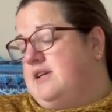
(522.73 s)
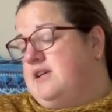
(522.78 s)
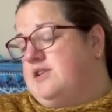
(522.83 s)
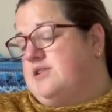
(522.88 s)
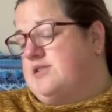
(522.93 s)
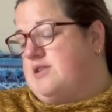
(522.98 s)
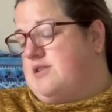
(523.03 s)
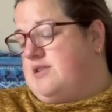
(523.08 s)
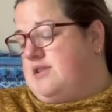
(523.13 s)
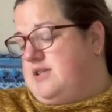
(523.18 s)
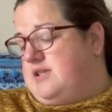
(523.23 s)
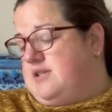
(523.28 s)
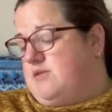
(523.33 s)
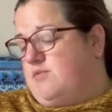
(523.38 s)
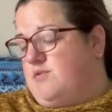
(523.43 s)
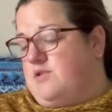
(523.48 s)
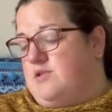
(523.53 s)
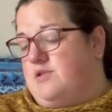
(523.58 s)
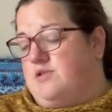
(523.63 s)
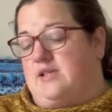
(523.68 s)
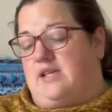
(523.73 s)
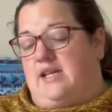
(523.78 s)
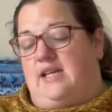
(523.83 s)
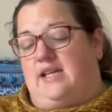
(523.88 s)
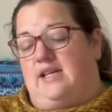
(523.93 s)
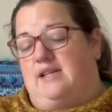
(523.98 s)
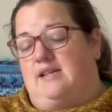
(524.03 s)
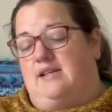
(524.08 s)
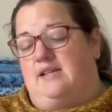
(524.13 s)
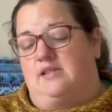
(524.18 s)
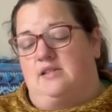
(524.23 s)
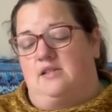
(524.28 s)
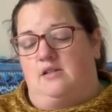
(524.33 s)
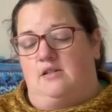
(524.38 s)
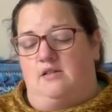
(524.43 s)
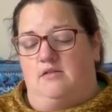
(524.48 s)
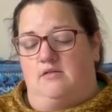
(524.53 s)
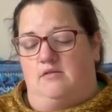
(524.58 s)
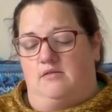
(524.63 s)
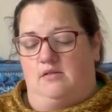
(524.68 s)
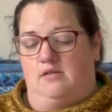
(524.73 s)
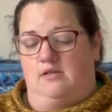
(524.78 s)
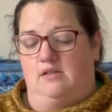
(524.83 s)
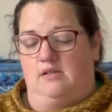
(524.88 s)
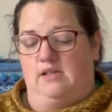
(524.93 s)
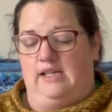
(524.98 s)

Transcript: So this was a knit along